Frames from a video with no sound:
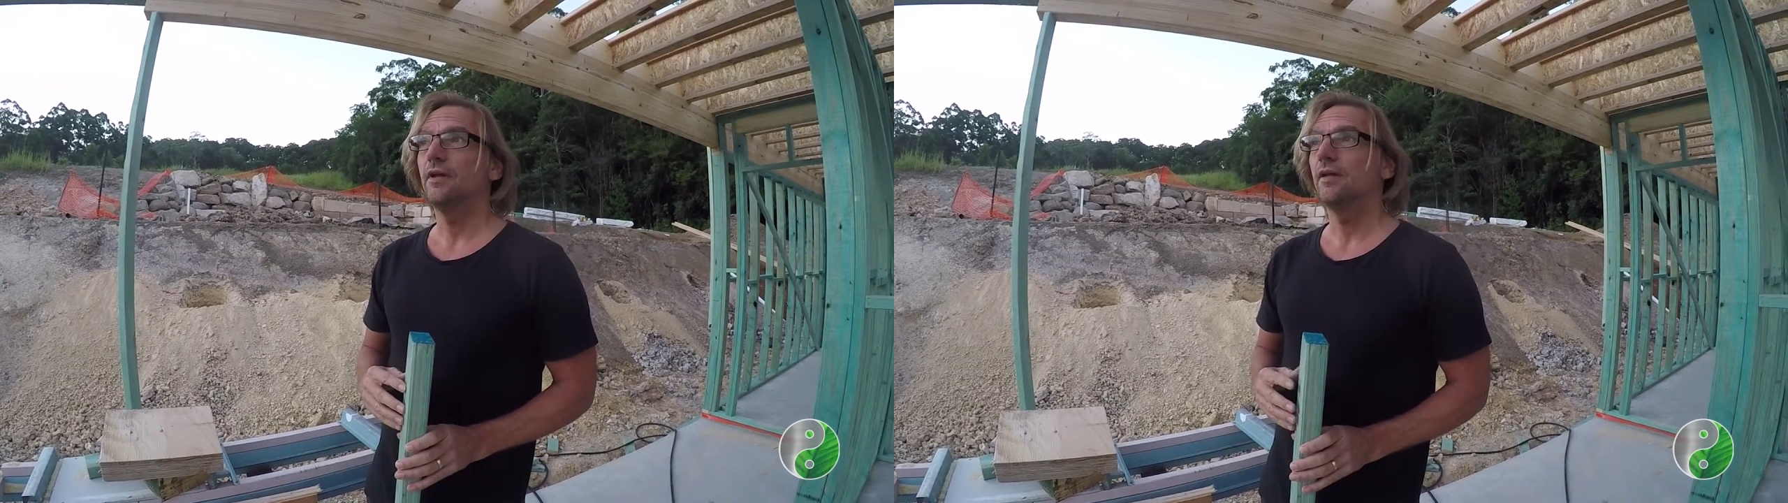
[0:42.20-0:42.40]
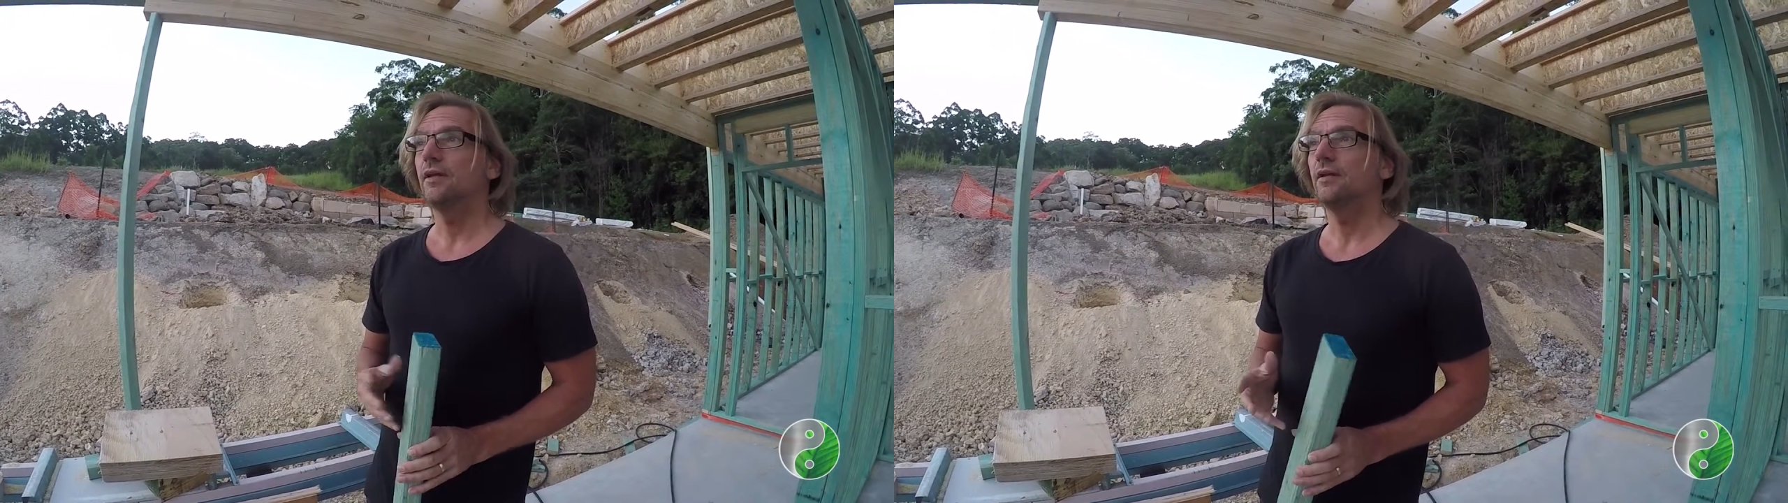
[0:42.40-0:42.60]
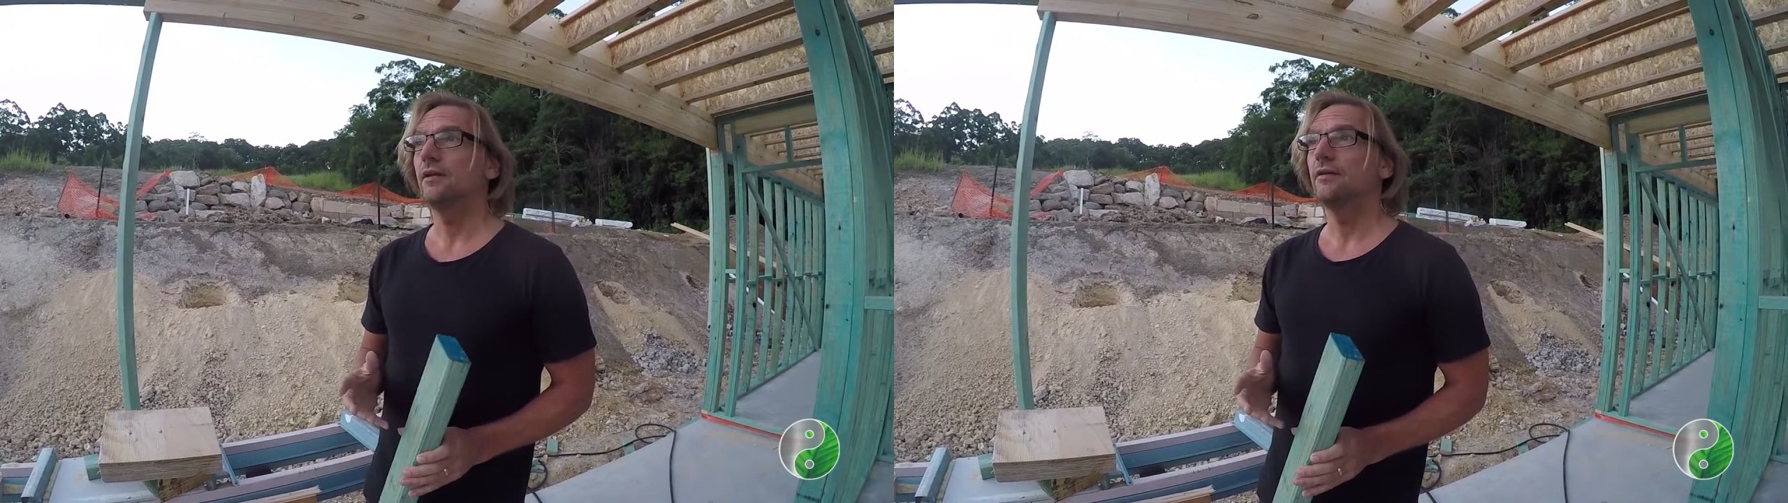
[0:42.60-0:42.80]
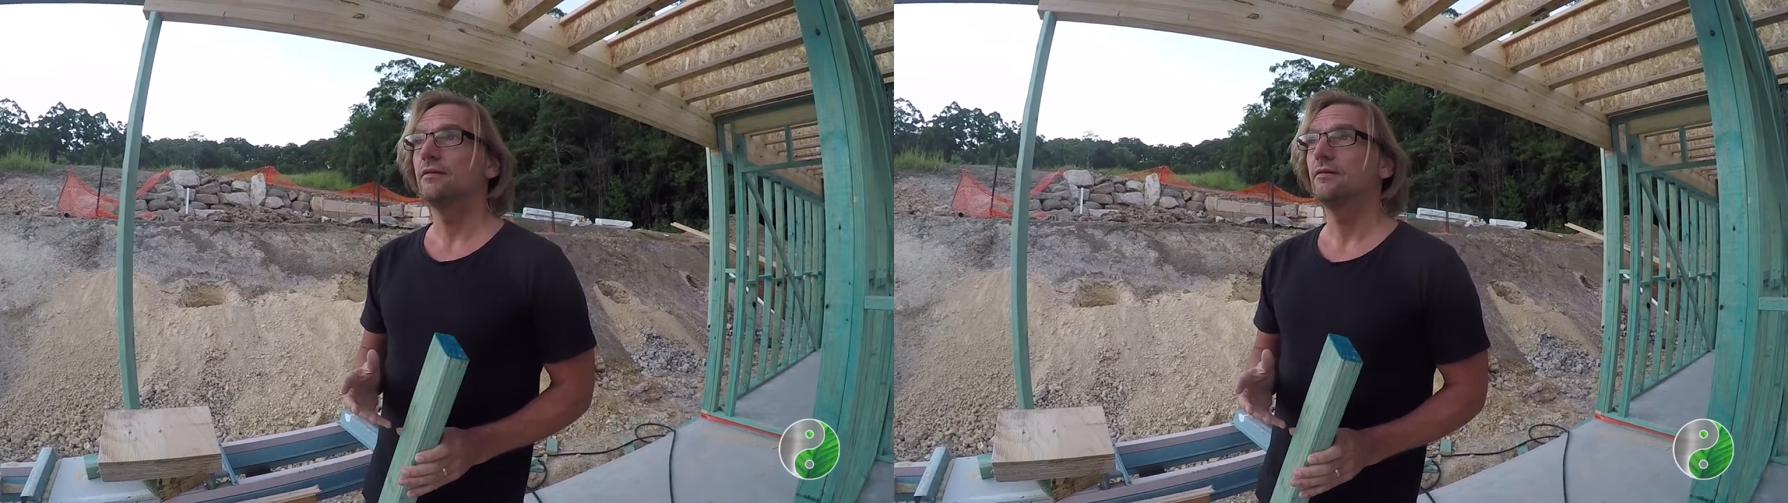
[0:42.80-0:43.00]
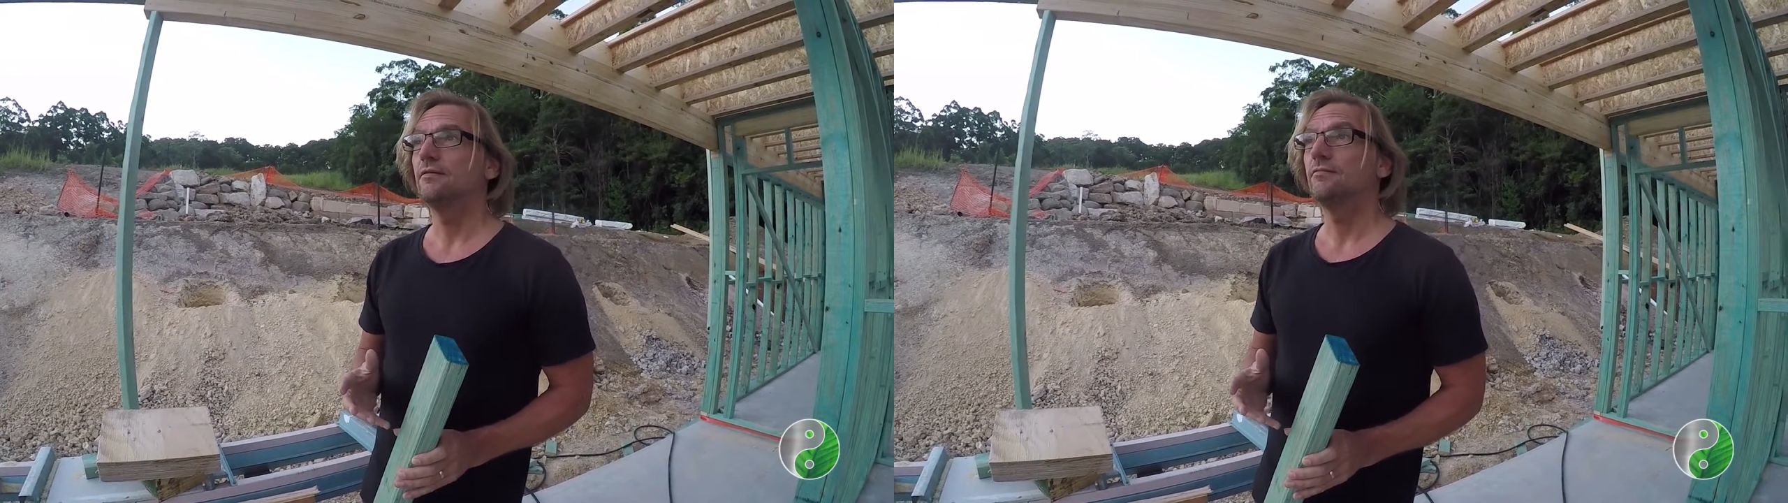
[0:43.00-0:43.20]

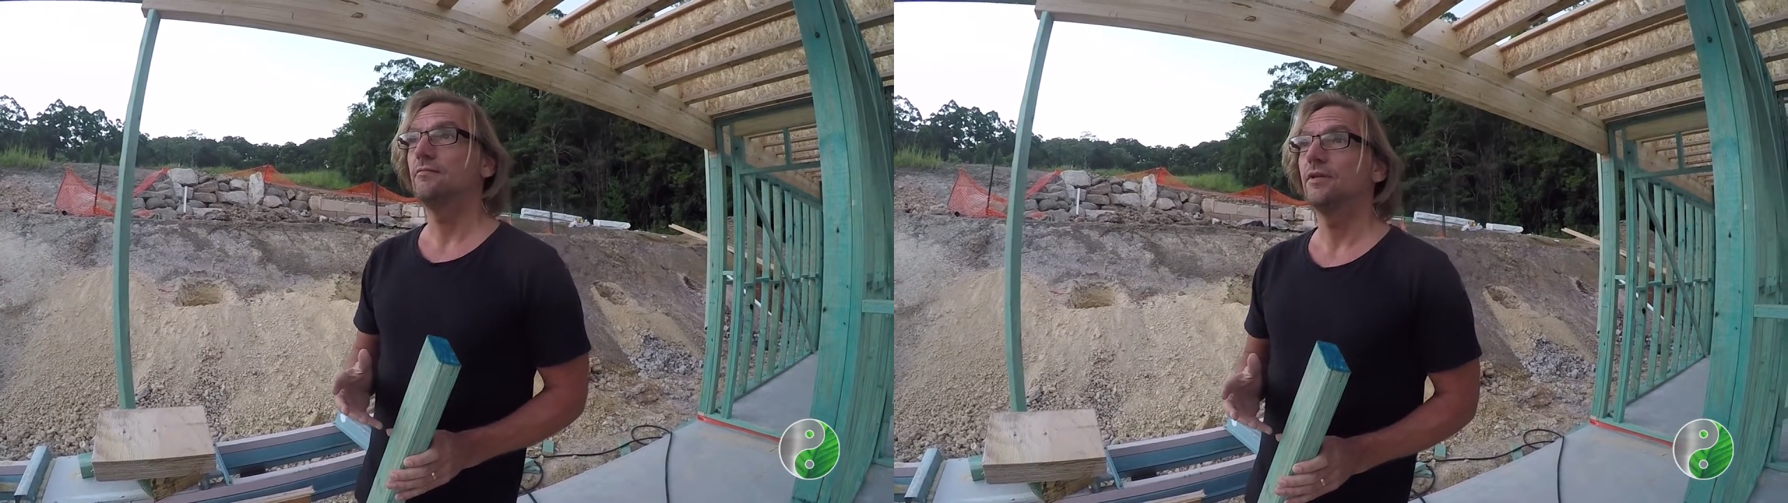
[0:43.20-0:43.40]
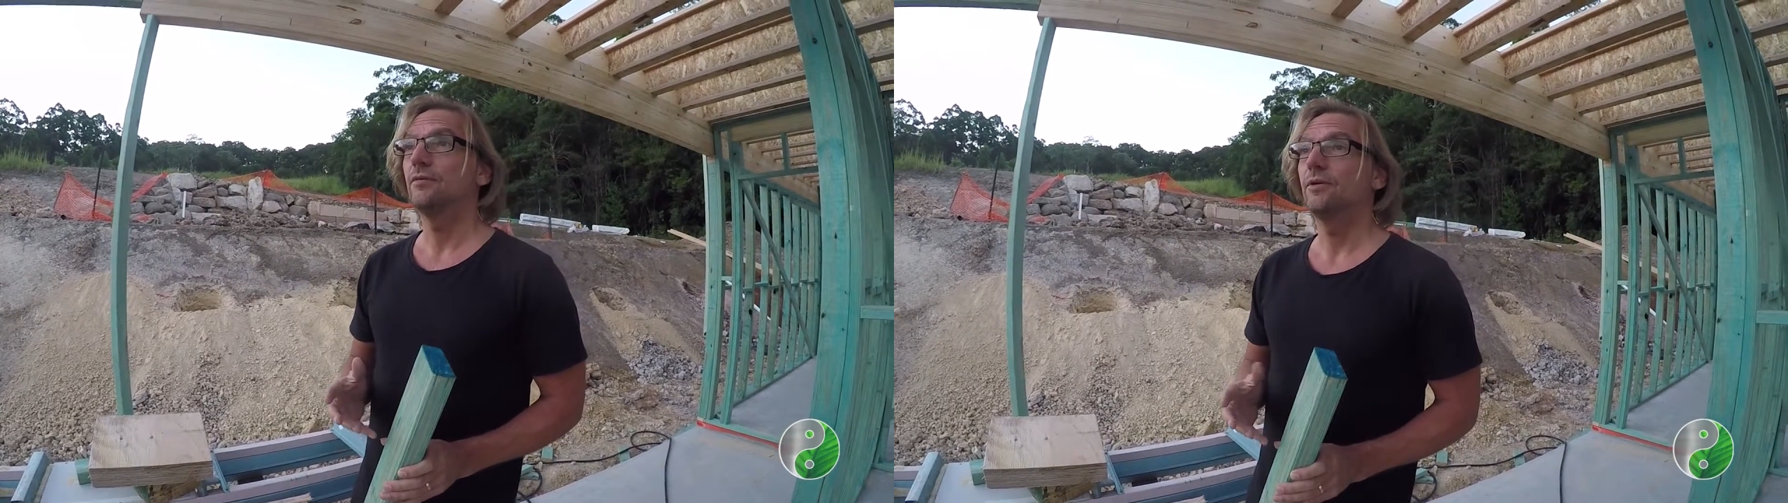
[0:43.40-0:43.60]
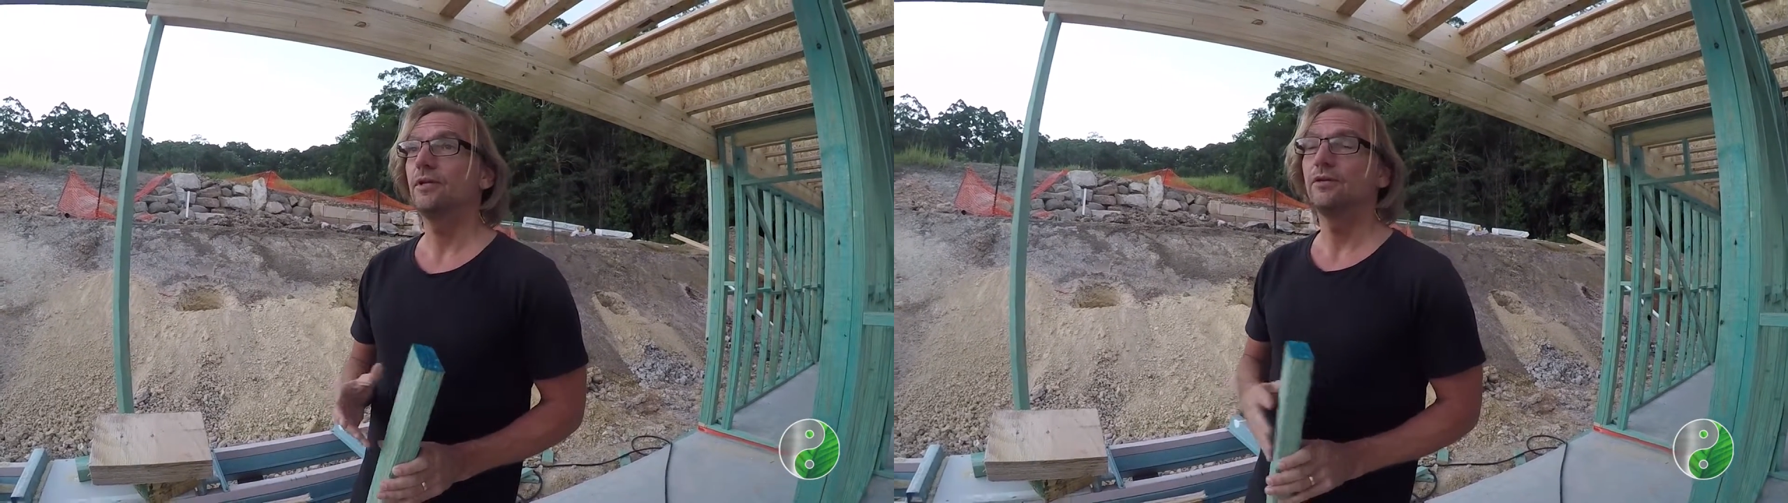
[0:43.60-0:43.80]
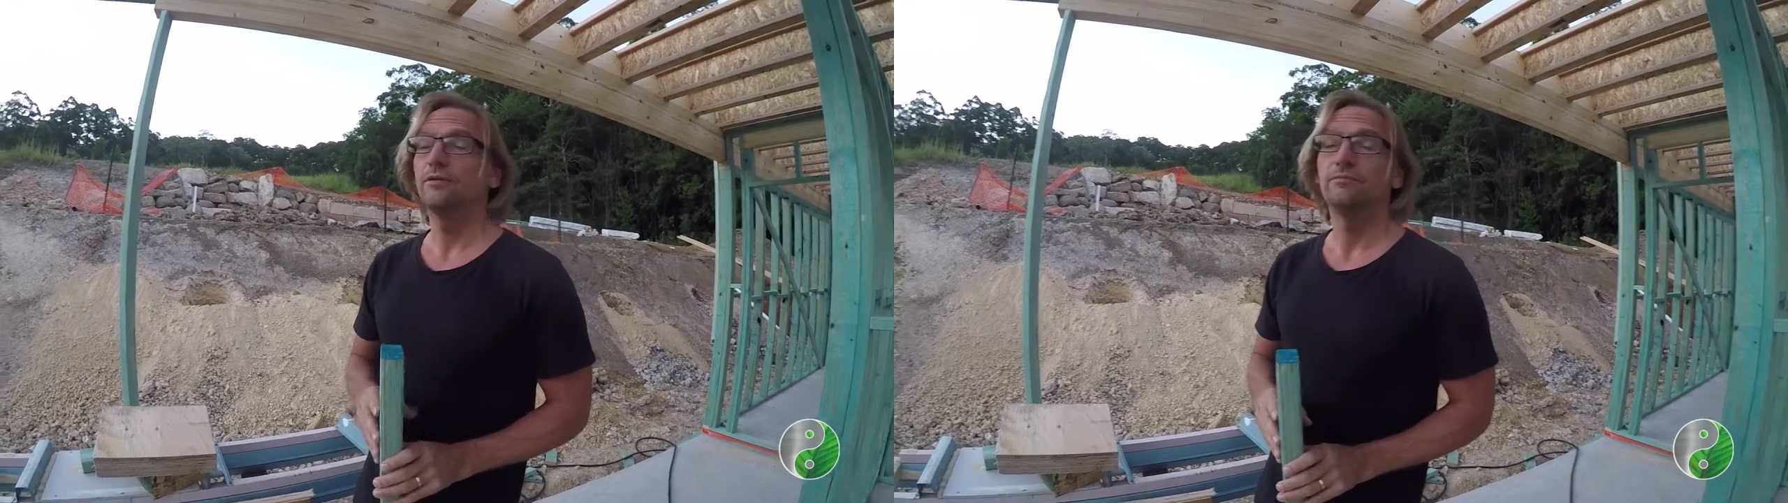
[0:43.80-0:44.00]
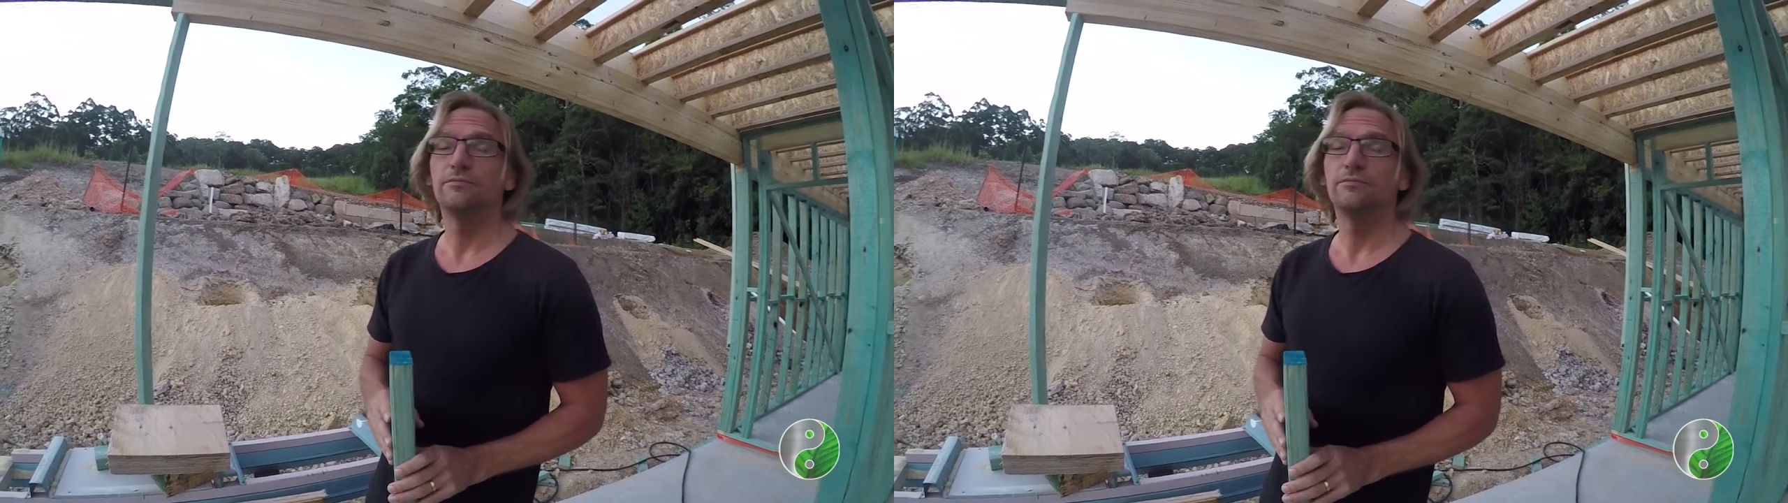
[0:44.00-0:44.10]
and they're really good